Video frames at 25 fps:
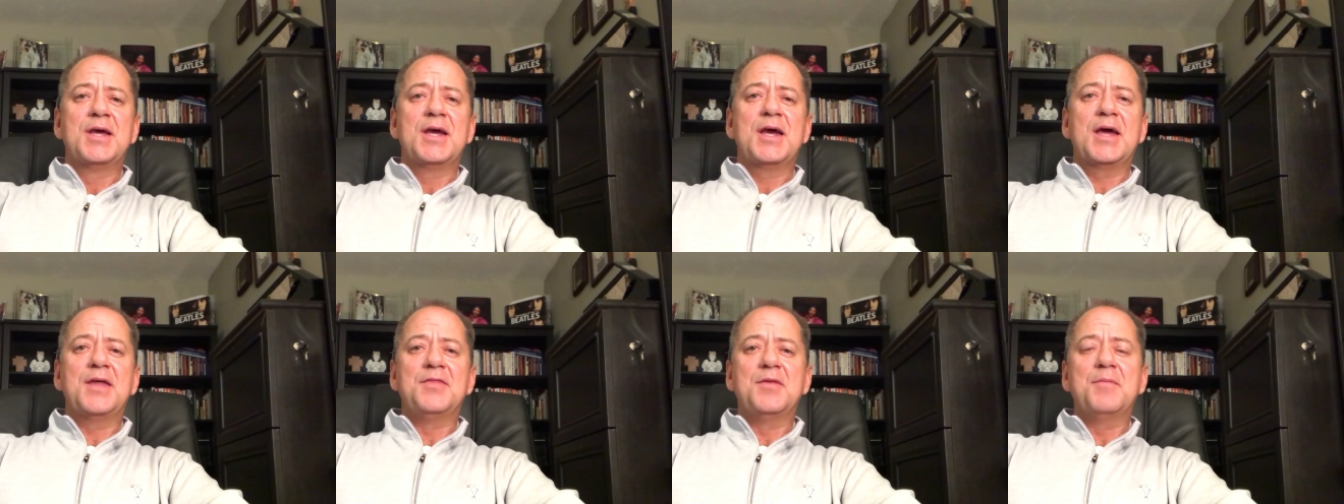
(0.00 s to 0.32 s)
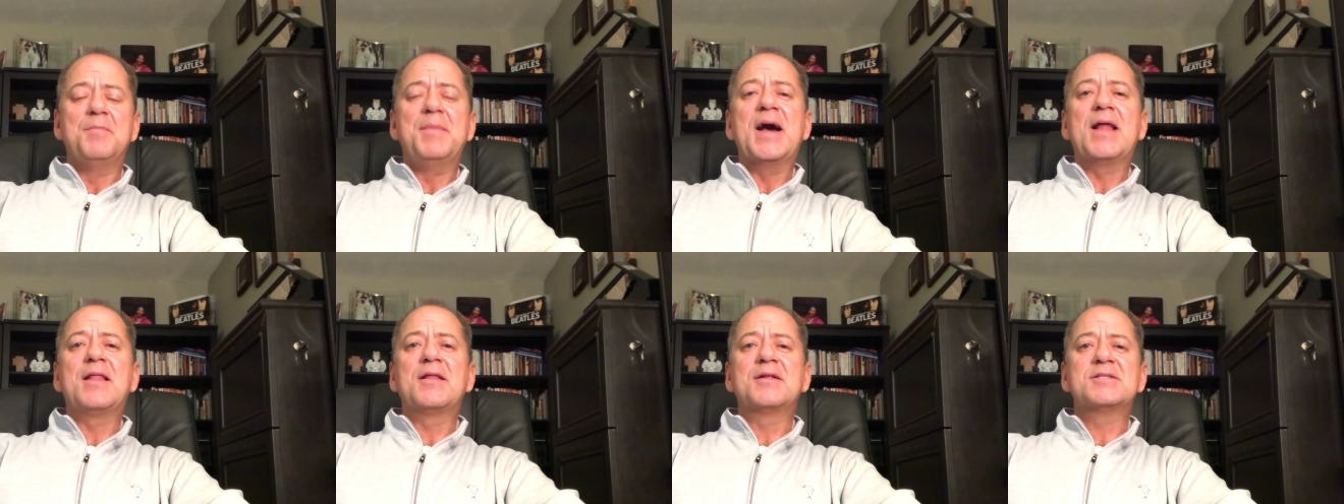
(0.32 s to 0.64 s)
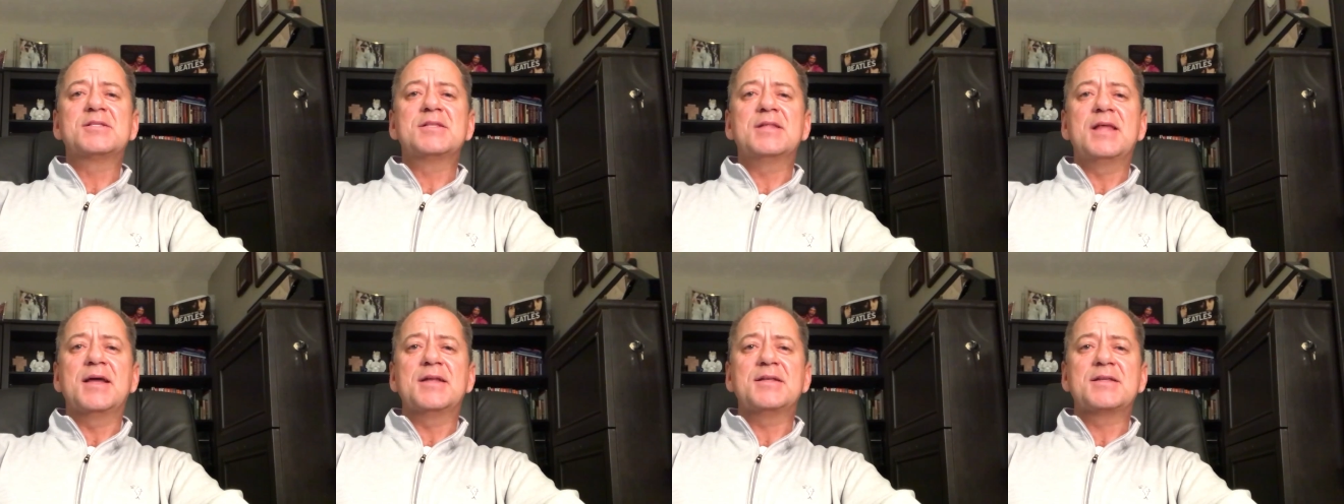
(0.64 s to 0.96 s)
and the
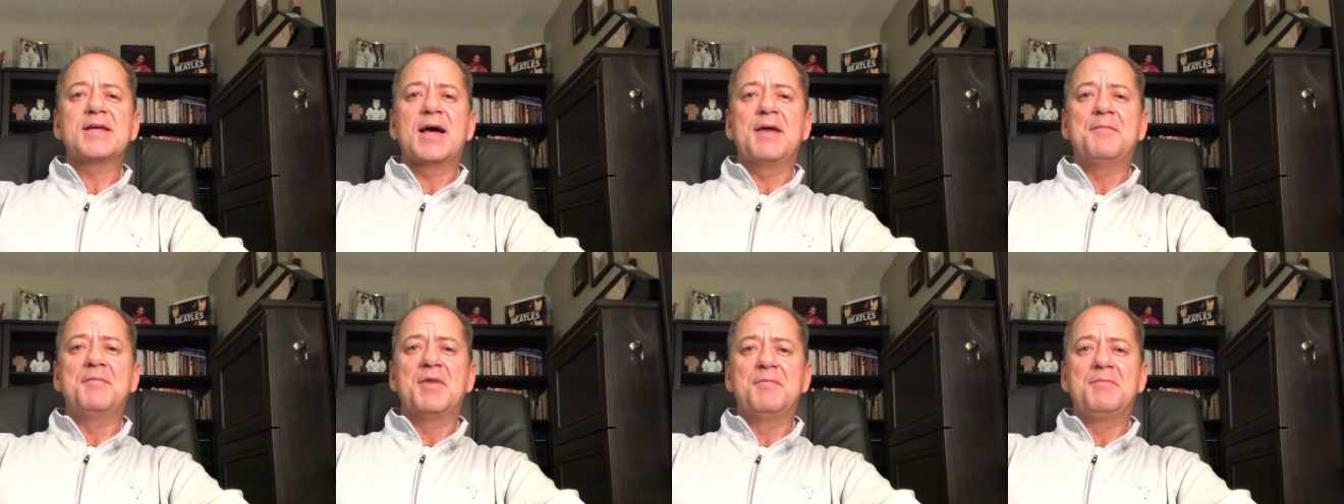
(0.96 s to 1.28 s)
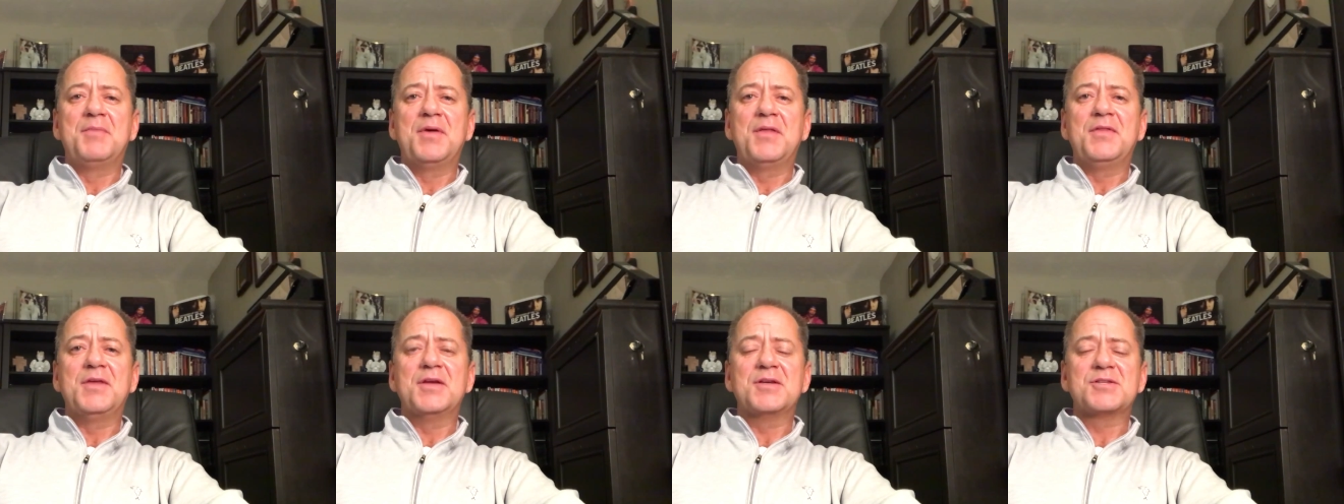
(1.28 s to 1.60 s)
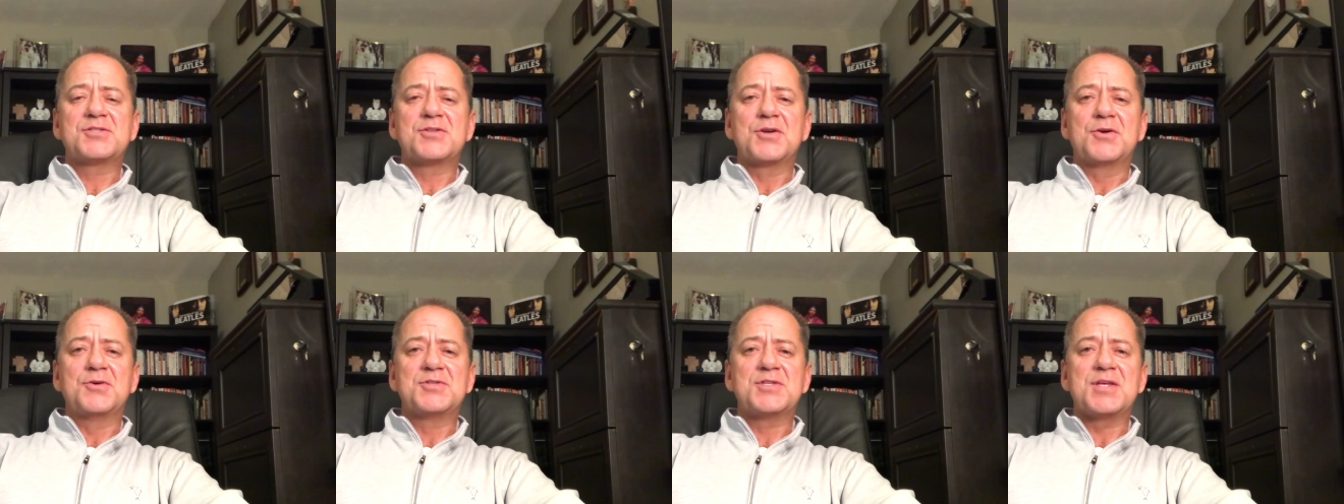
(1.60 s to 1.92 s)
balance of that time I've been the
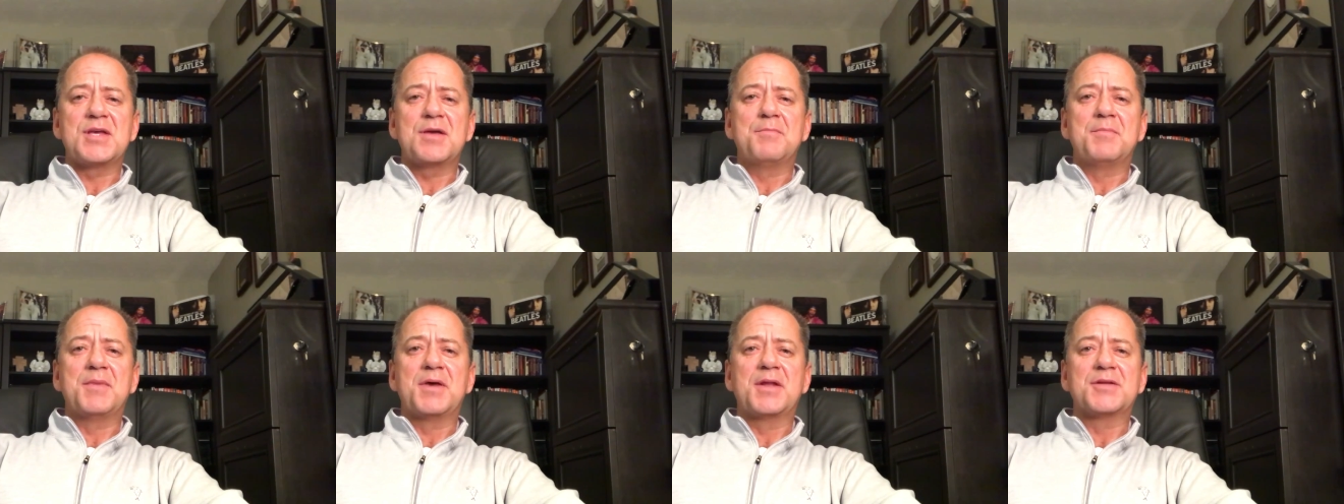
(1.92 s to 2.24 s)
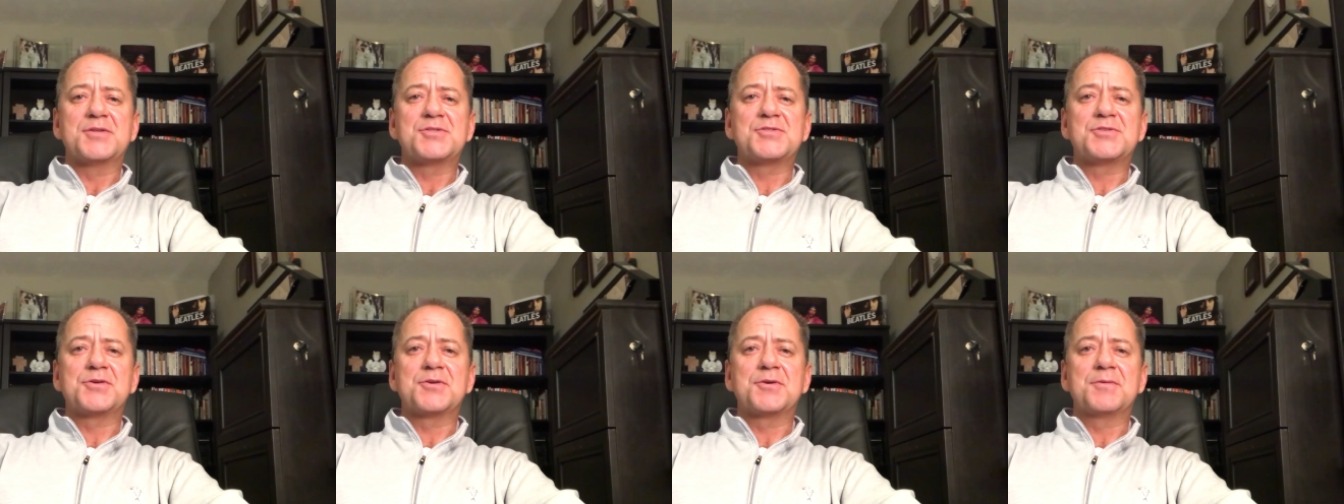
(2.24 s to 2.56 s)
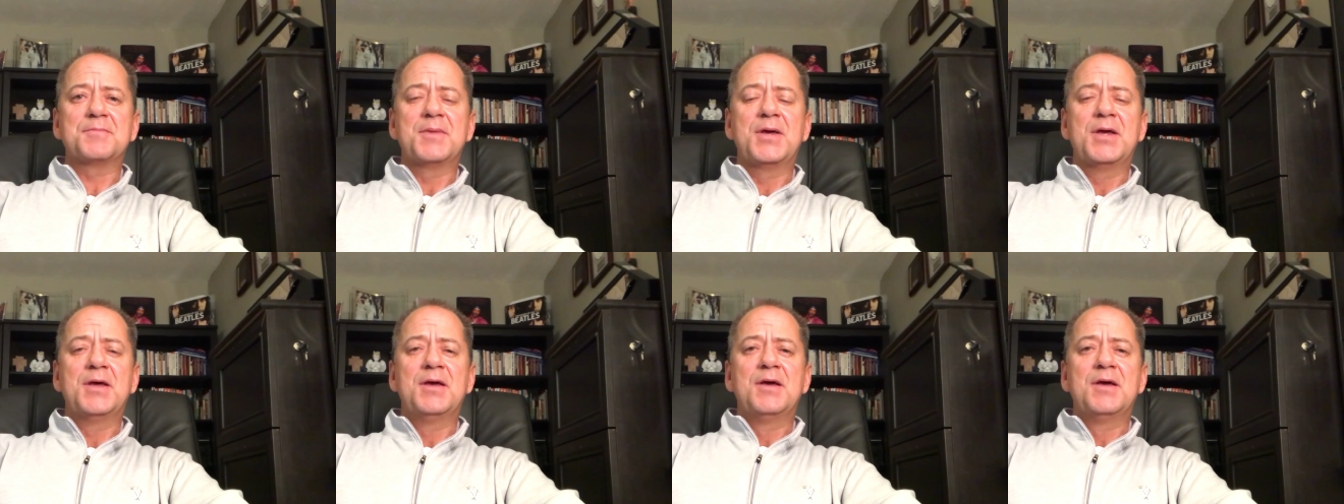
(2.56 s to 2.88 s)
associate minister.